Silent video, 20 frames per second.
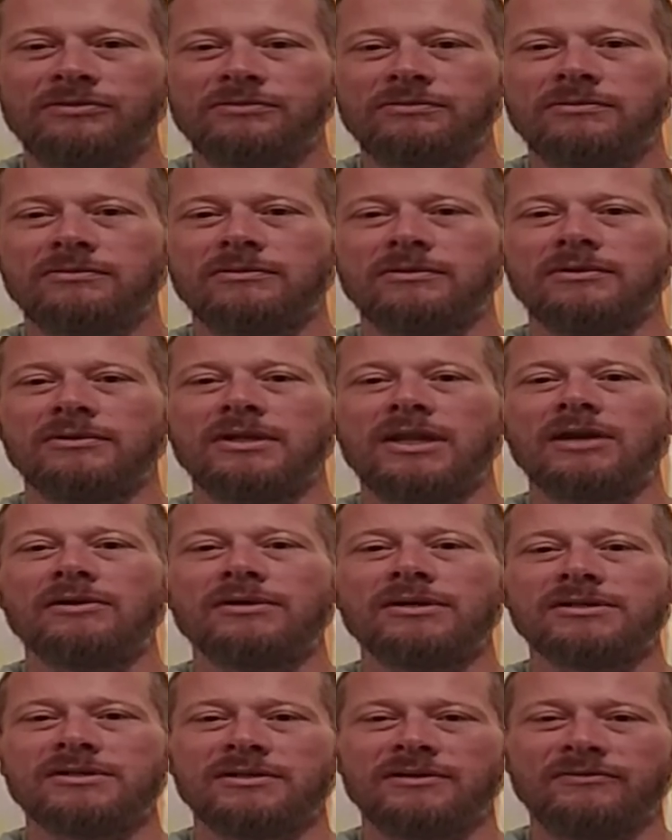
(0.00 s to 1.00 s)
the
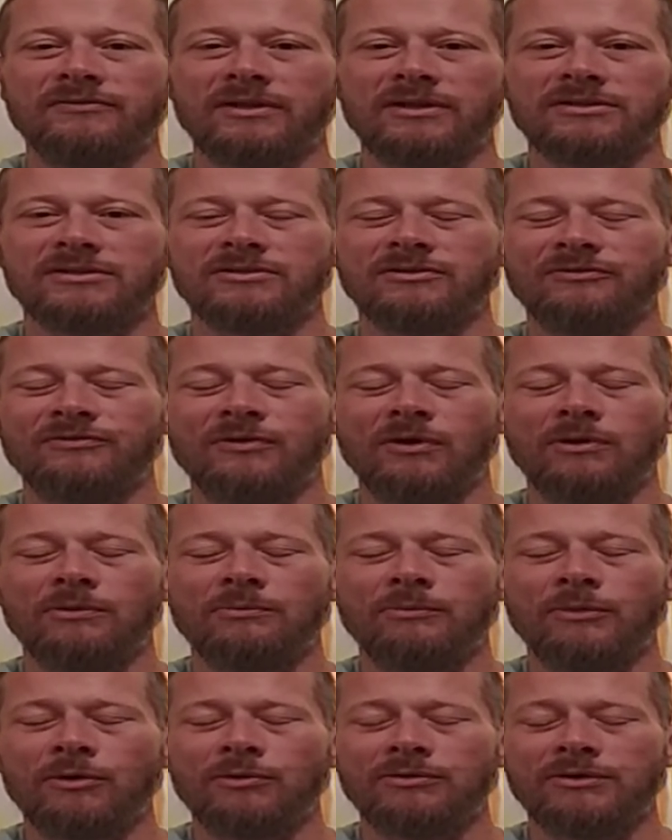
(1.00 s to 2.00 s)
narrative, that's default
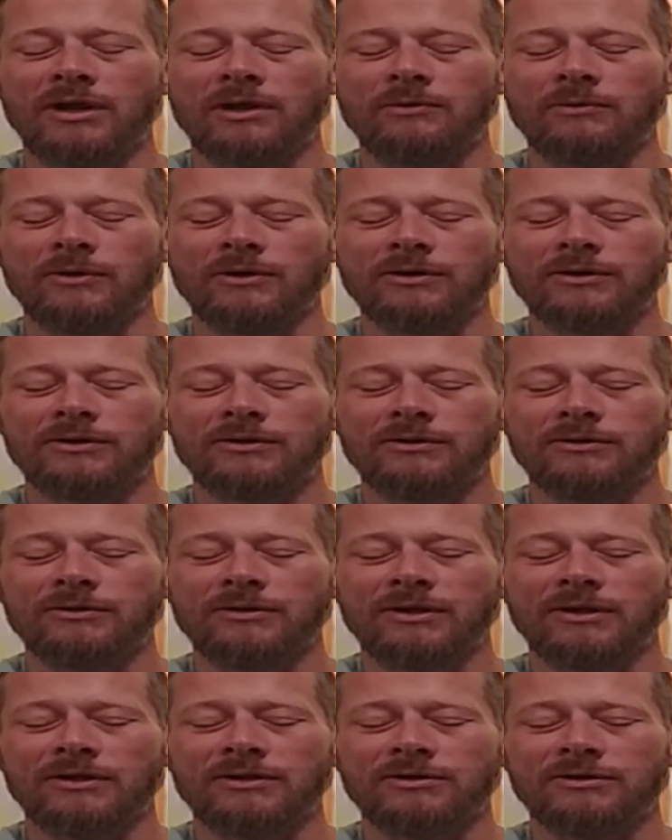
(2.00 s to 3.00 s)
mode network.
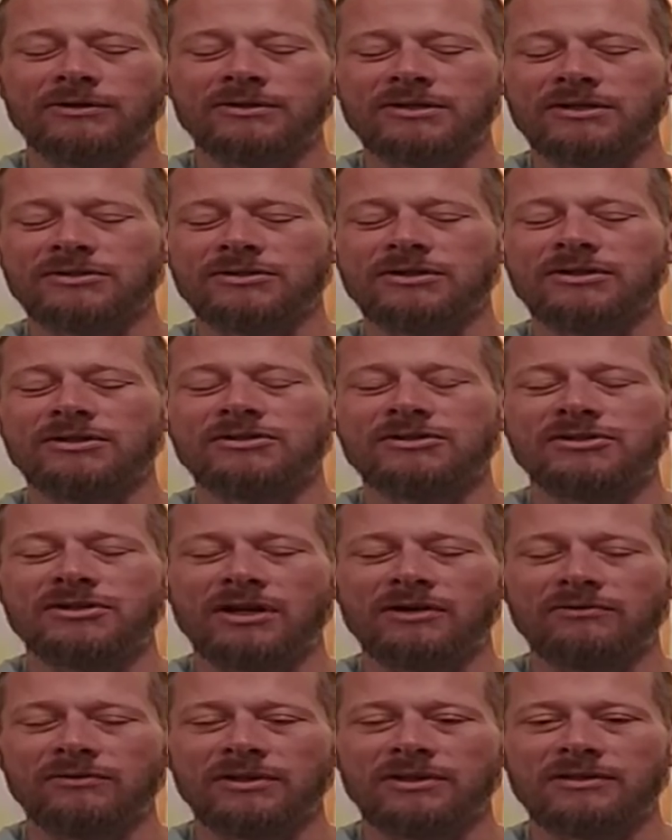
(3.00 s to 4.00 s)
Okay? Your attention is
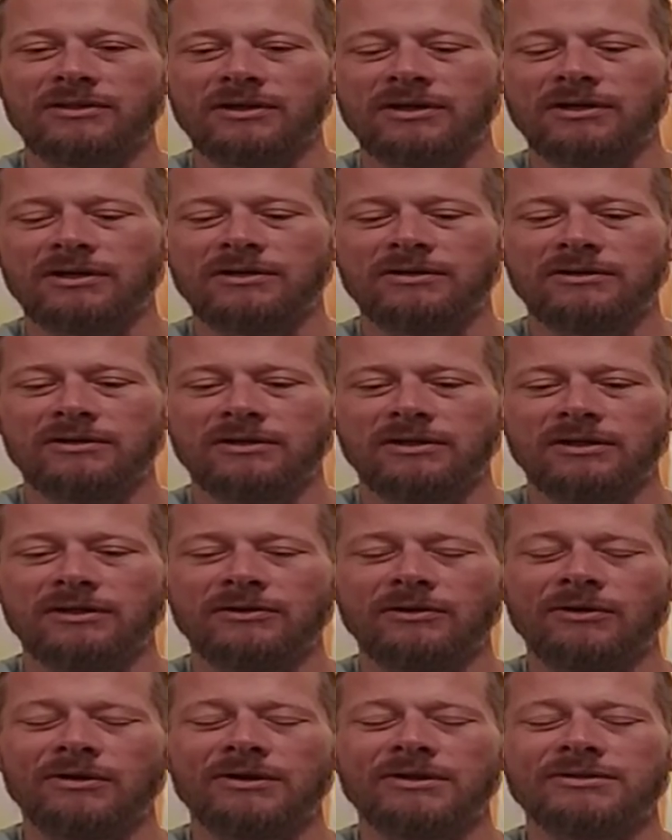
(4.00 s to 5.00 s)
generally there and
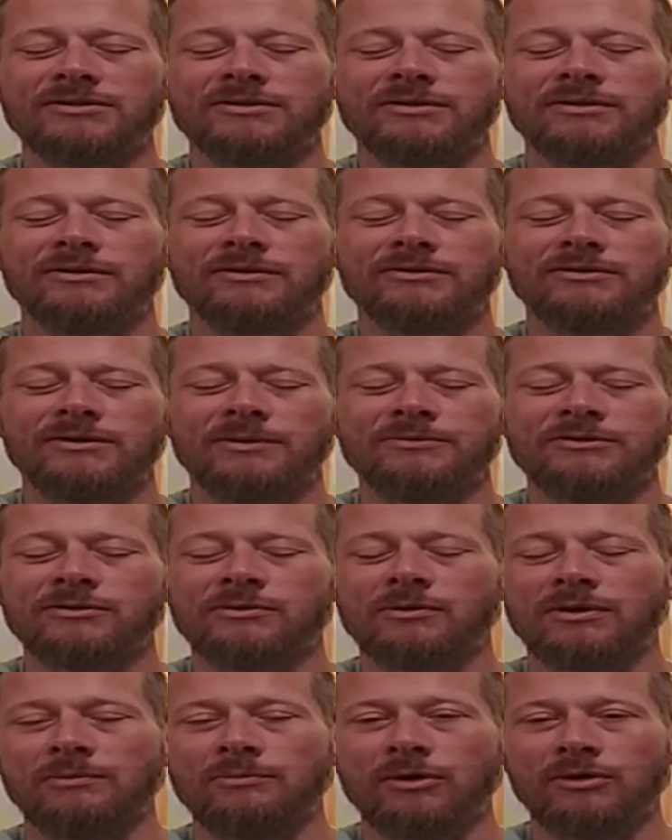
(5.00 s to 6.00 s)
on its
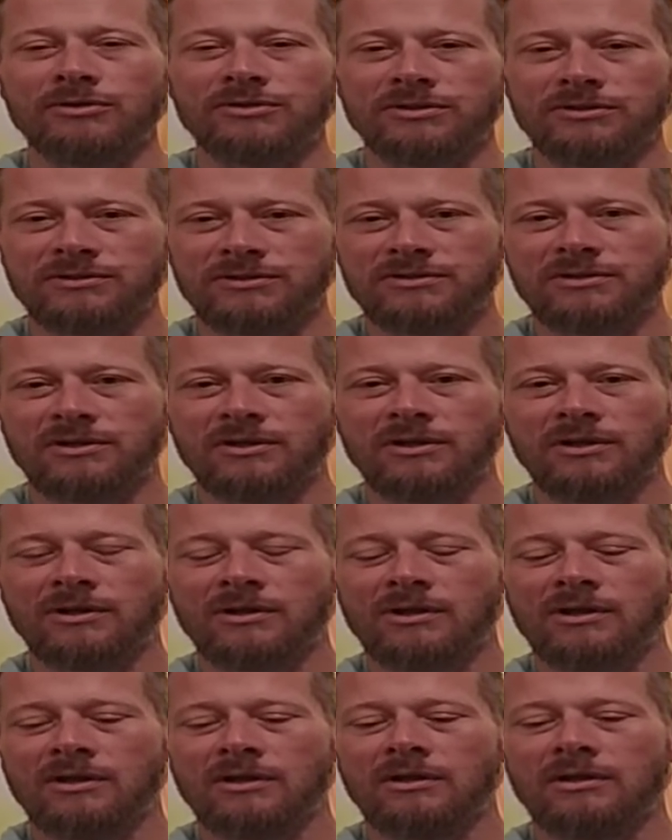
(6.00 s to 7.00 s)
subsequent emotions.
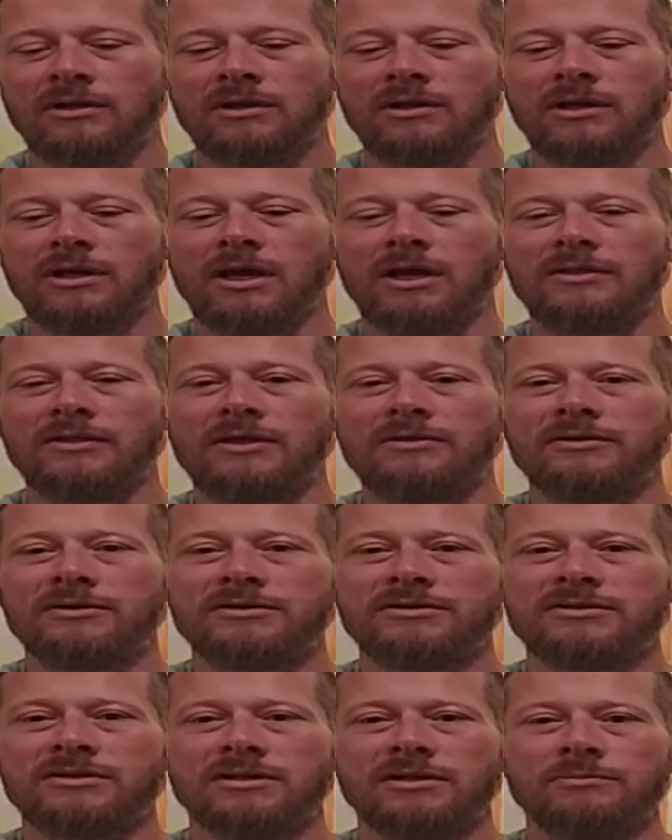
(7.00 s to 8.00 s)
And then
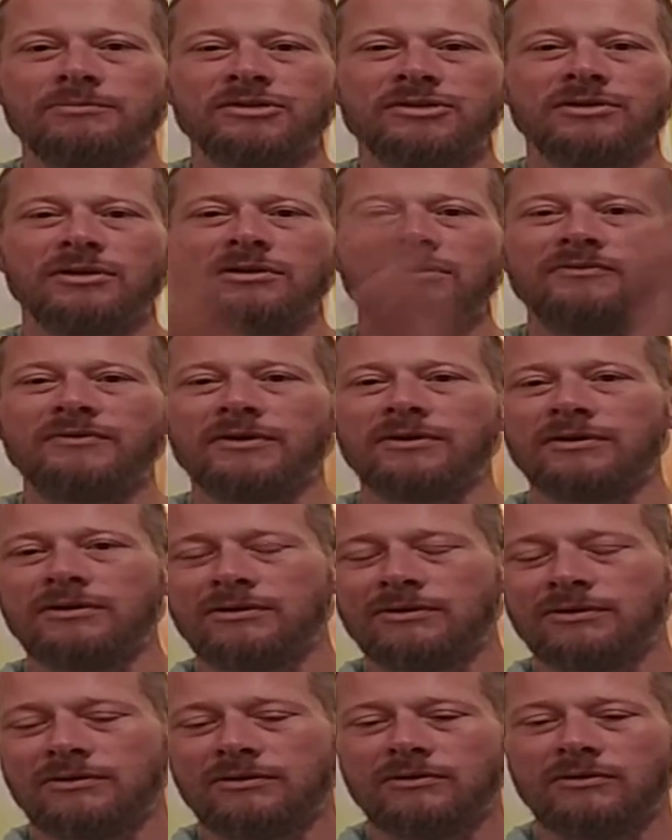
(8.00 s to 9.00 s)
there's the observer,
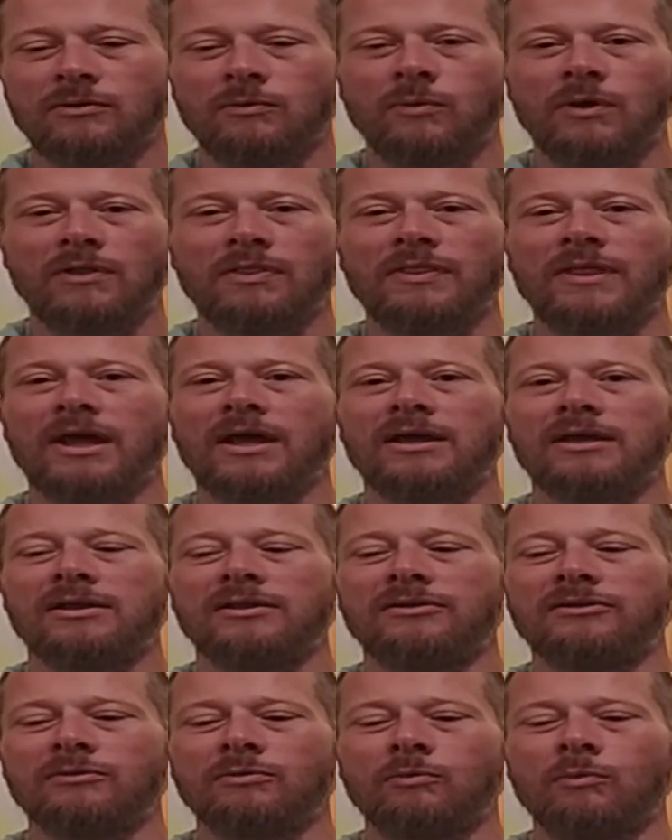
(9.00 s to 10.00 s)
the one that
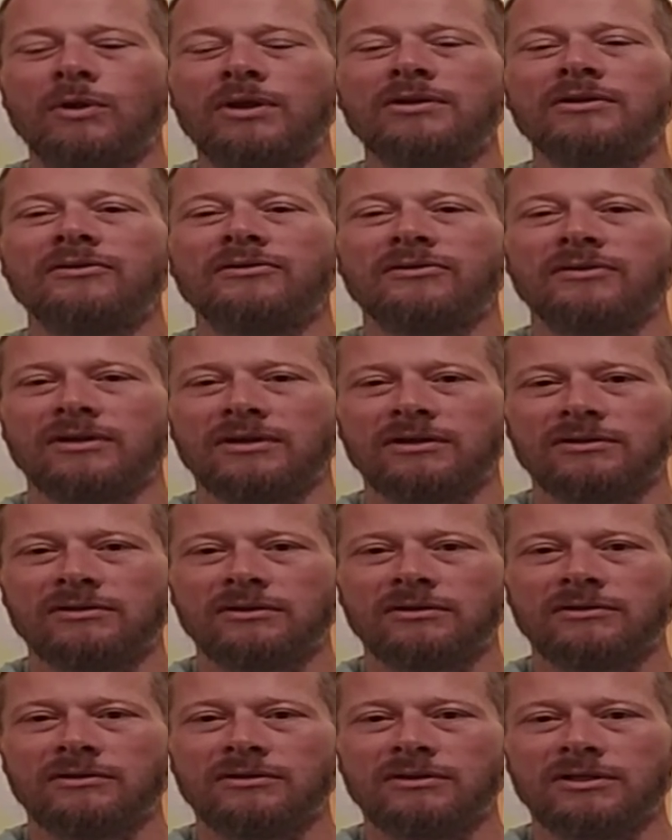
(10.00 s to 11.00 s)
is witnessing
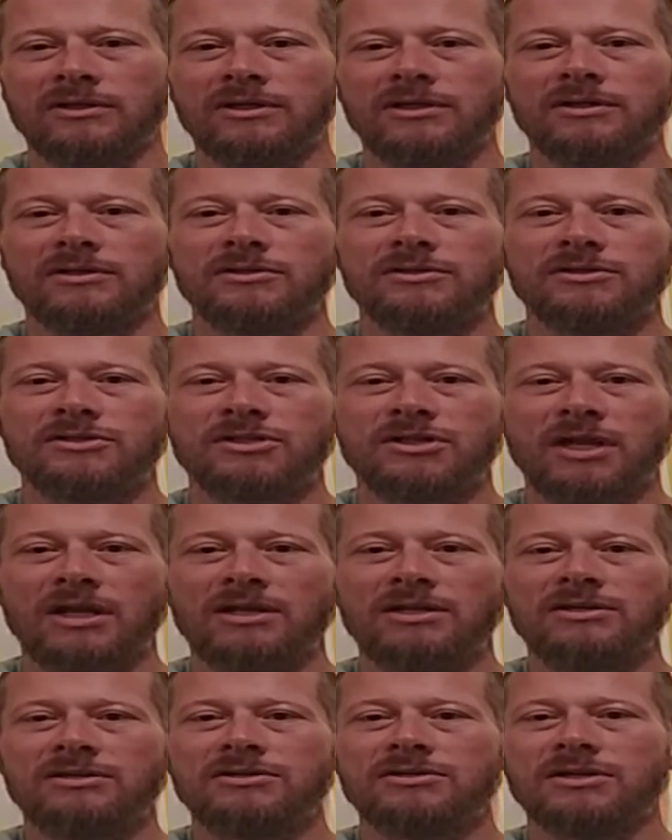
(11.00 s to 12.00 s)
the
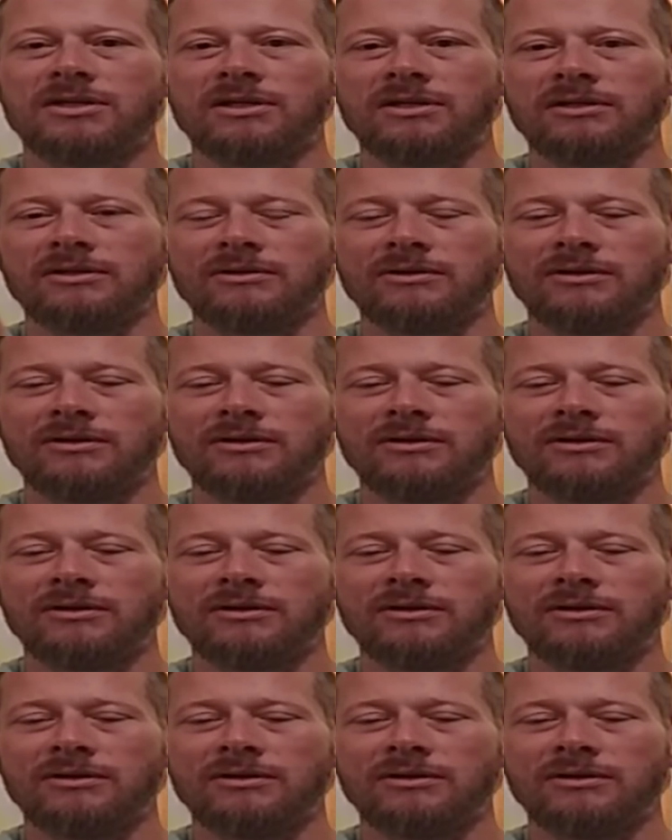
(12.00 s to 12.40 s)
changing